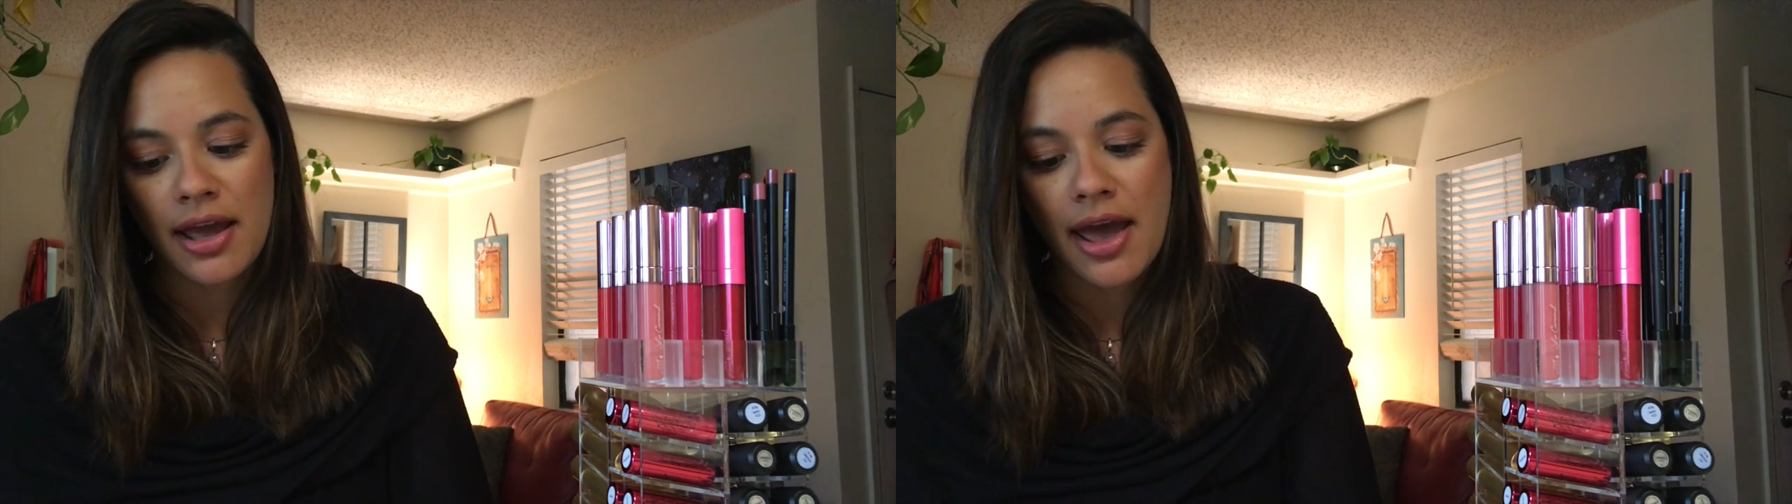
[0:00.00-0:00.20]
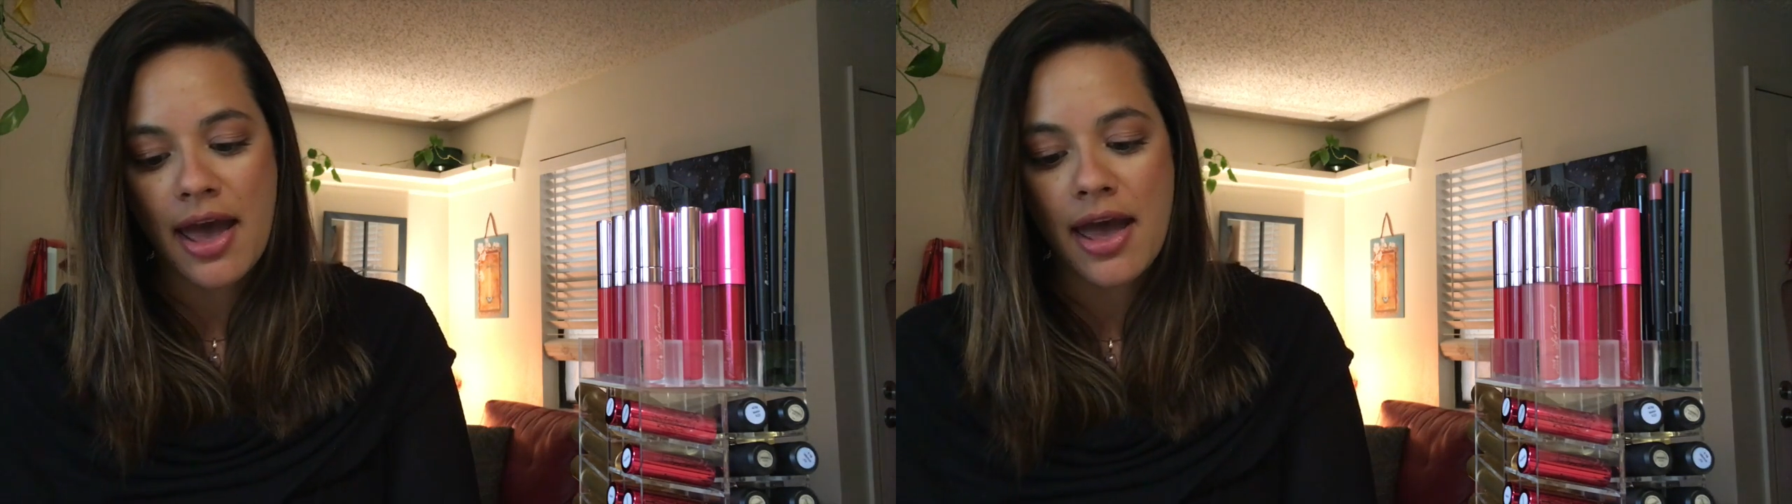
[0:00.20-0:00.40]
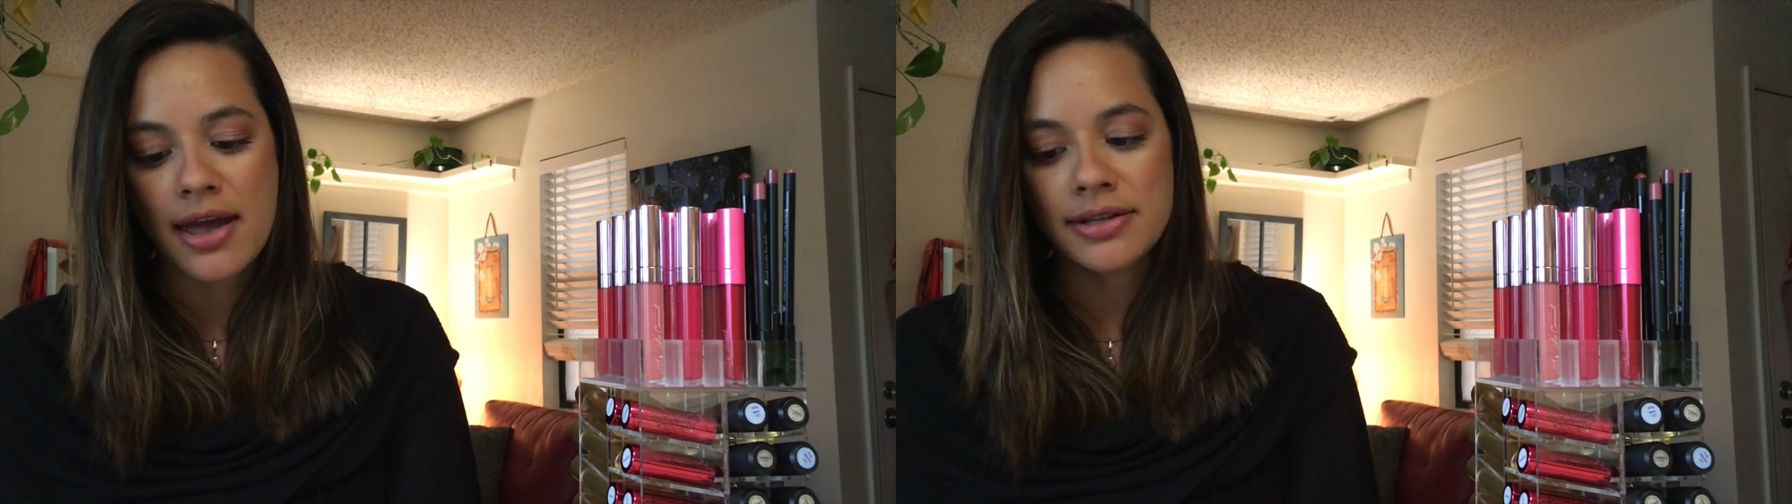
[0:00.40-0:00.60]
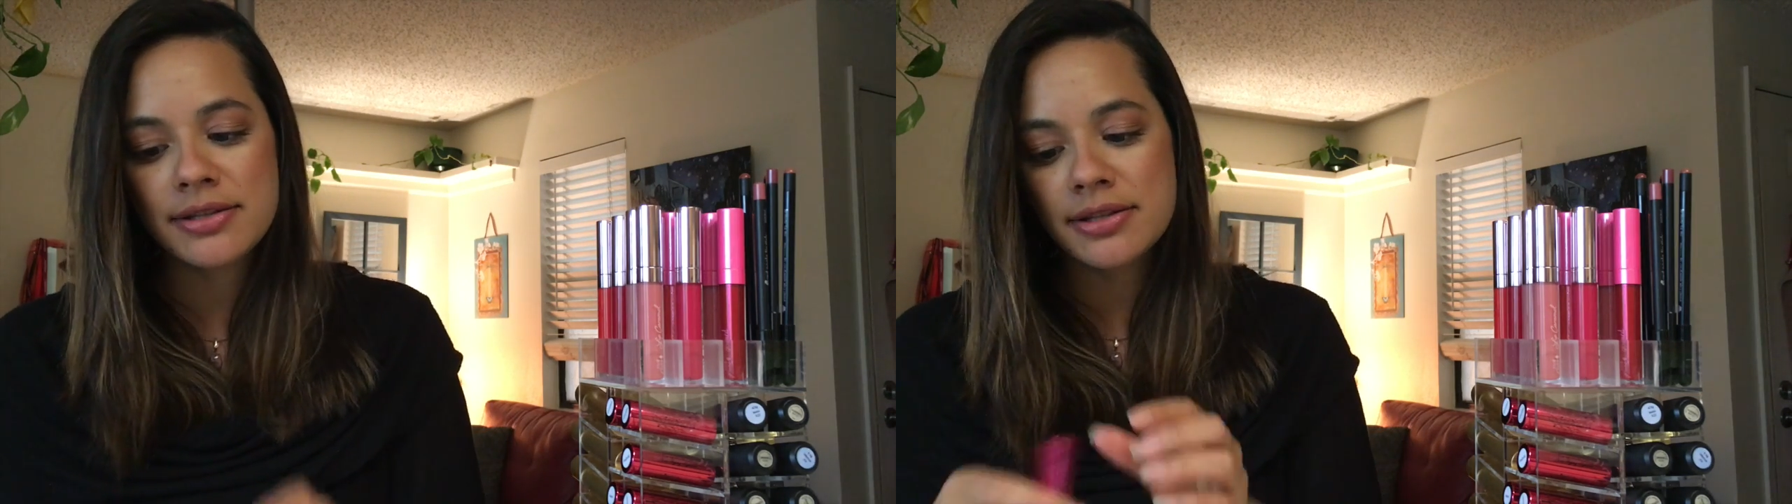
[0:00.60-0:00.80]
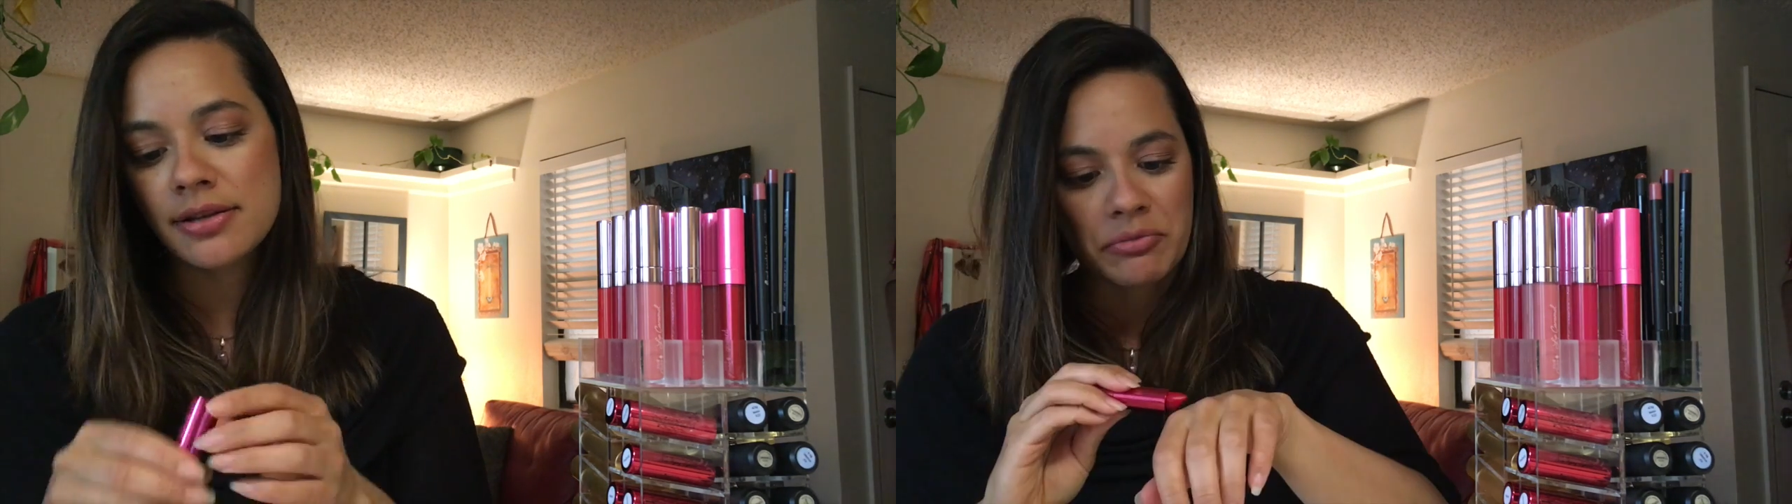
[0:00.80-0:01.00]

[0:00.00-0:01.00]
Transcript: And